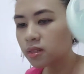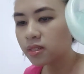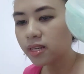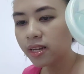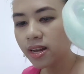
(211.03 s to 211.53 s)

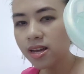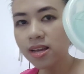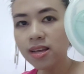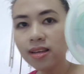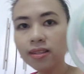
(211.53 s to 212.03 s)

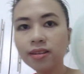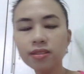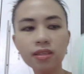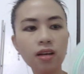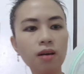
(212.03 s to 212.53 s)
Tanan! There's
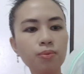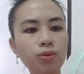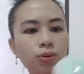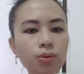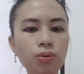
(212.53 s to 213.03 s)
the cup.
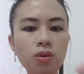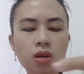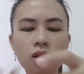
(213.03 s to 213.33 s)
So,